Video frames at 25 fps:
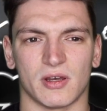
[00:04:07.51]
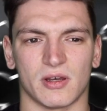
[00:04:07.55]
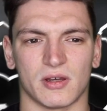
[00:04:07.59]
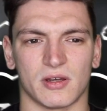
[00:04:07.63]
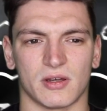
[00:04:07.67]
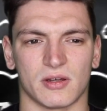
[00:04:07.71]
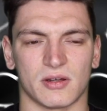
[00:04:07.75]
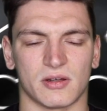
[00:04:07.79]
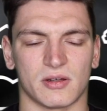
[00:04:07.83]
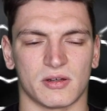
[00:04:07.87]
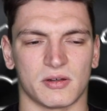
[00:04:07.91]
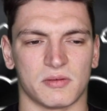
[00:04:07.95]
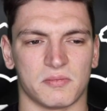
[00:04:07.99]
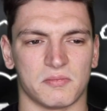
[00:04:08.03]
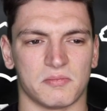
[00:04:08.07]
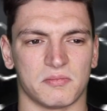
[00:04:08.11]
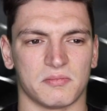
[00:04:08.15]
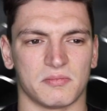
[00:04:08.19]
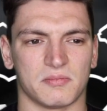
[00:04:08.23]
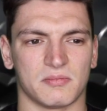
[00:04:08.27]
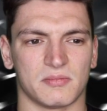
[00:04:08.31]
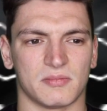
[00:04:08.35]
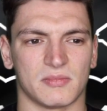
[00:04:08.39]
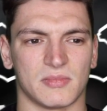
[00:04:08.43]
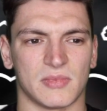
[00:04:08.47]
Um,
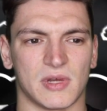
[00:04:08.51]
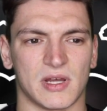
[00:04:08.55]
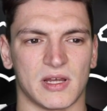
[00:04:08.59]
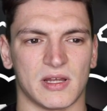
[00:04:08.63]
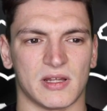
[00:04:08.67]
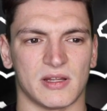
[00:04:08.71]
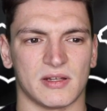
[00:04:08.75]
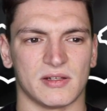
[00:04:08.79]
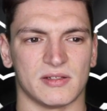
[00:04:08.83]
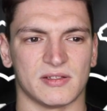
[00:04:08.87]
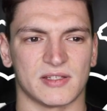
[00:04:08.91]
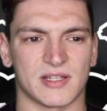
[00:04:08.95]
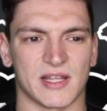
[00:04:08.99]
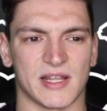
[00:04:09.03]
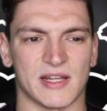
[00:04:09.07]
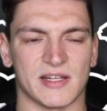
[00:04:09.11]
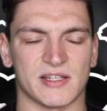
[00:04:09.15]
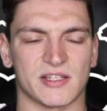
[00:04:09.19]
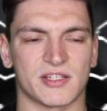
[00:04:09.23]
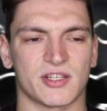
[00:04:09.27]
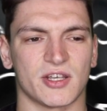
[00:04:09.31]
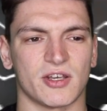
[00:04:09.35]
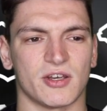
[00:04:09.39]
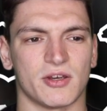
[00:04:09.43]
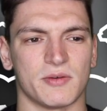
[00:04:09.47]
and
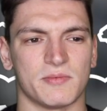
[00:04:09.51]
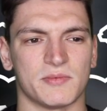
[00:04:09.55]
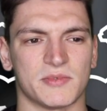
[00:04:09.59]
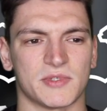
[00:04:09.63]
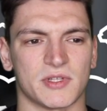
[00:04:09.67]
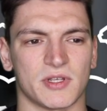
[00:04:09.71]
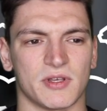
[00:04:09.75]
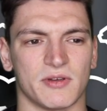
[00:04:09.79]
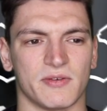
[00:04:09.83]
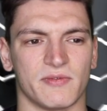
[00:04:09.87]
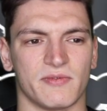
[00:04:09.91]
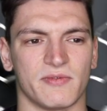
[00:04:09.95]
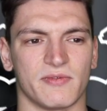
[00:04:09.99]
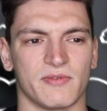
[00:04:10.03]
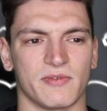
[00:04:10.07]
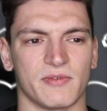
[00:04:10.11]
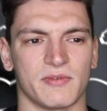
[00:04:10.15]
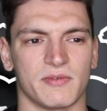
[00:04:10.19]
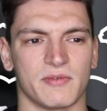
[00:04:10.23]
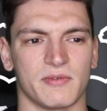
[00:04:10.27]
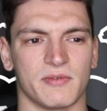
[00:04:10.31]
in terms of